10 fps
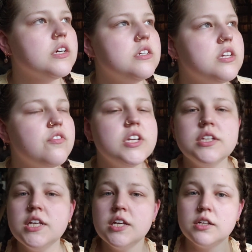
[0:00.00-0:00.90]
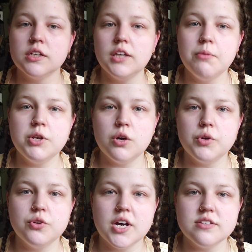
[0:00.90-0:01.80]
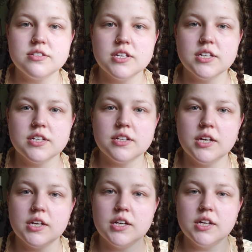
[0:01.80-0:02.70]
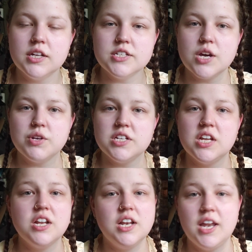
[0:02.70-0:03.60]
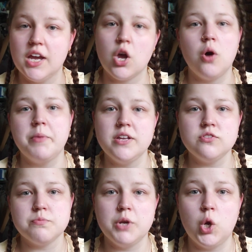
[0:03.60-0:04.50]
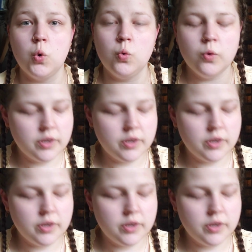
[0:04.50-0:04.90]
Definitely let me know what you guys think down in les comments below.